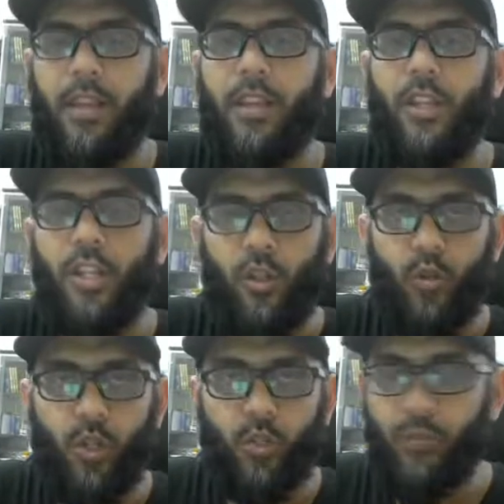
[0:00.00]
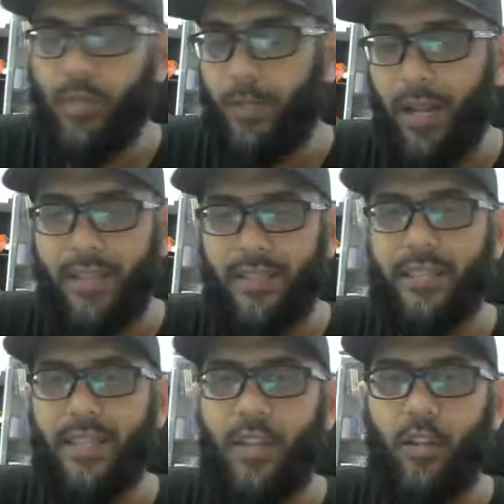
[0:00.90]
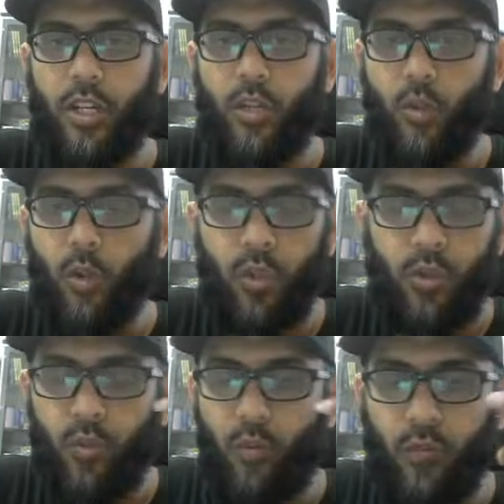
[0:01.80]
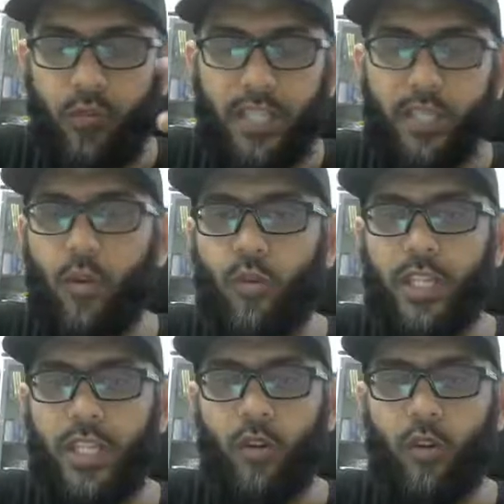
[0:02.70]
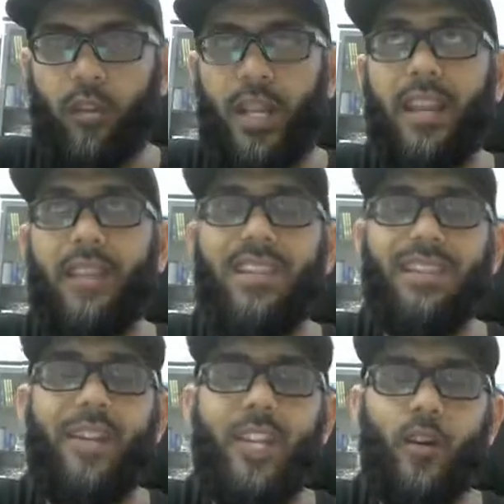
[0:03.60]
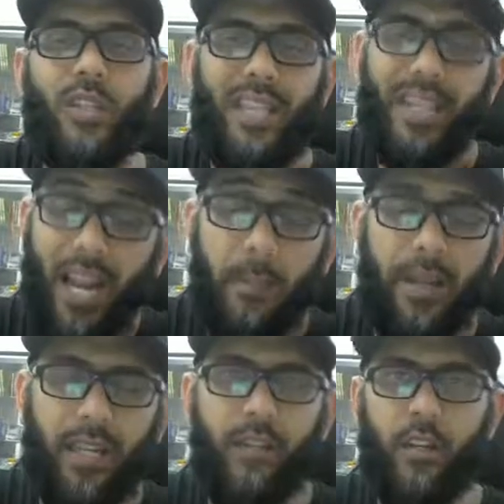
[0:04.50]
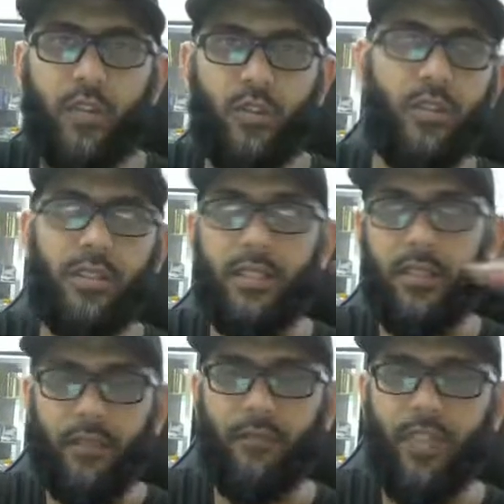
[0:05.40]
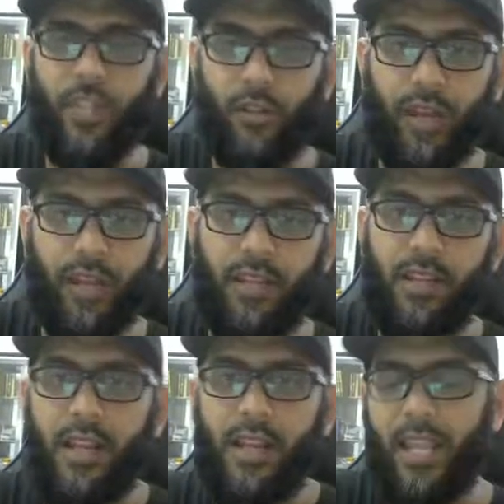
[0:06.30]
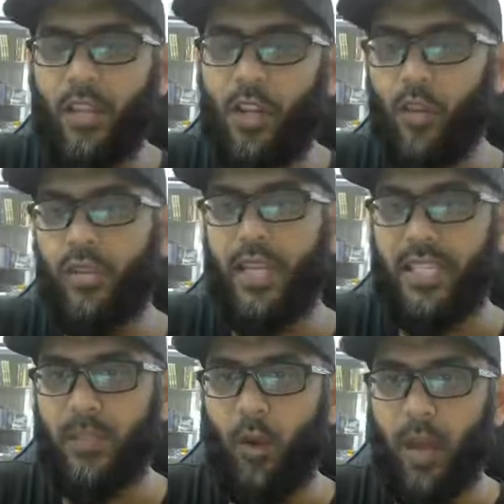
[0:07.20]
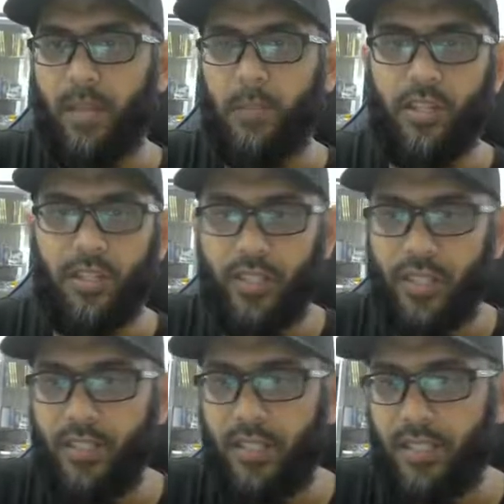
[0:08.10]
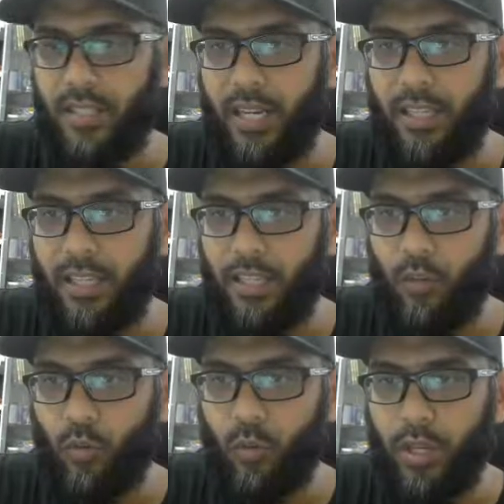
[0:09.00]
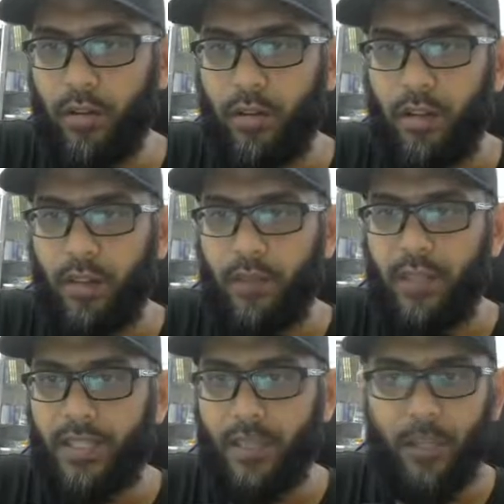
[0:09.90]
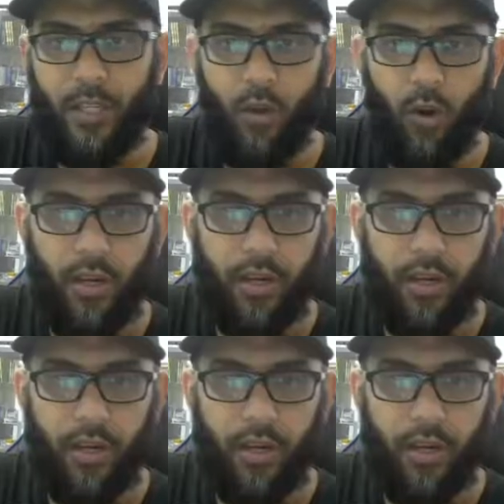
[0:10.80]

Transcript: You can do YouTube thumbnail, as I said. You can do also videos. You can also, like, when I say video, it's like animated videos, not the video creator. Like you can do like small animations. You can see this, anything you do here. There's something called